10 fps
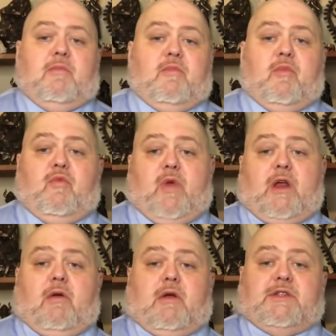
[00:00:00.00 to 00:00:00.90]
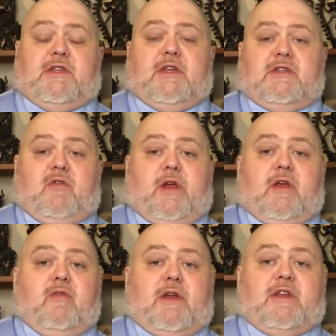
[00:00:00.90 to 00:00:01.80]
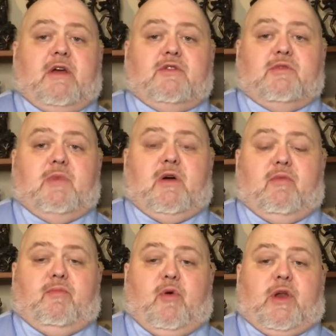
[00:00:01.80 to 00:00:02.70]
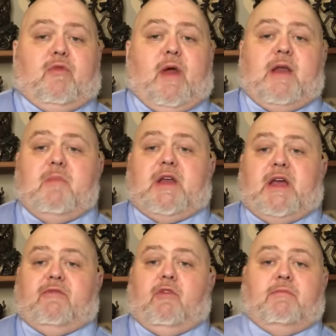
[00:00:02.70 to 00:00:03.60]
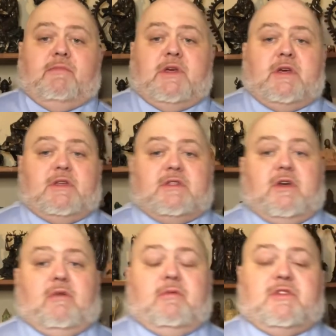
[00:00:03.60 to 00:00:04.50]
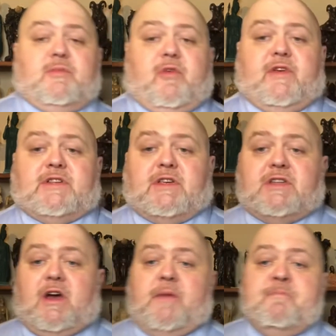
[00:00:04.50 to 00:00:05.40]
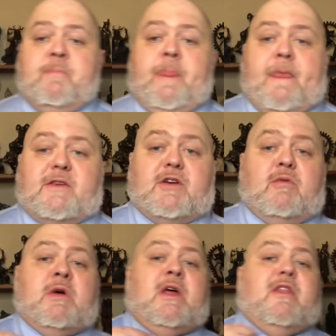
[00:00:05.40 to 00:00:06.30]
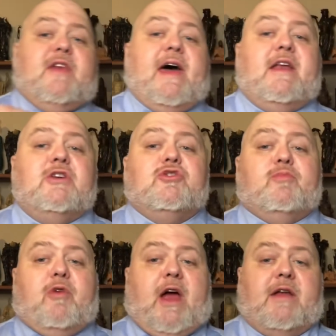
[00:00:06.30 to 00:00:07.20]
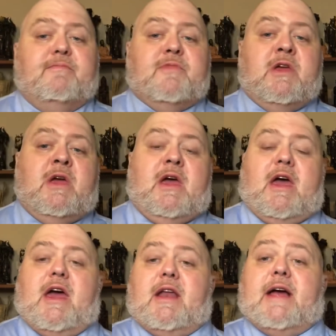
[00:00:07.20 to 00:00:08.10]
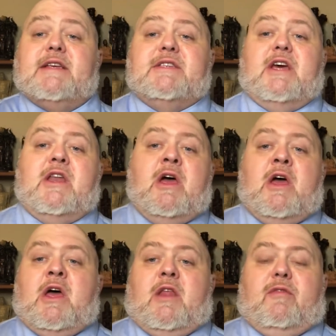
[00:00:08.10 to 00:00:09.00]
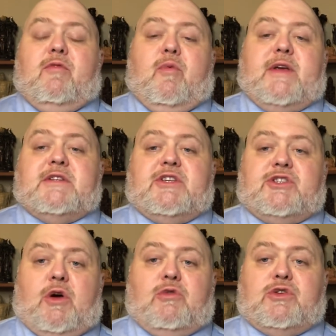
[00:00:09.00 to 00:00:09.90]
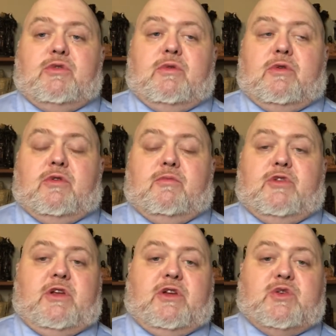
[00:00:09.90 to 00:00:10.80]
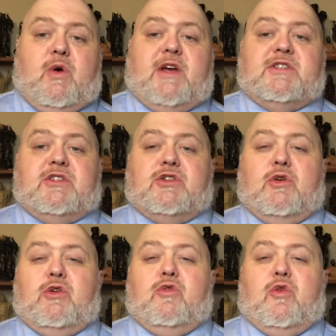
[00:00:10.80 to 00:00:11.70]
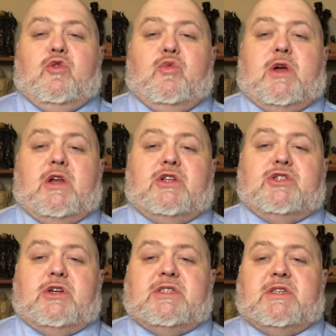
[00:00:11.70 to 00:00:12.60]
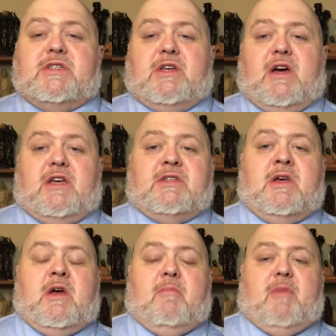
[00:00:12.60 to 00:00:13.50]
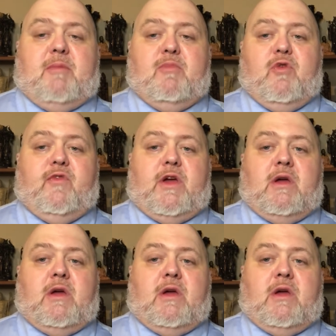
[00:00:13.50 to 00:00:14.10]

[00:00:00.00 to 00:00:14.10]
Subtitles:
regular, because it is running right down to my, putting right at my navel. So, it's a perfect size tie. So, that is your Pratt. And like I said, the reason I showed you, did it twice, is to show you you can adjust the size by moving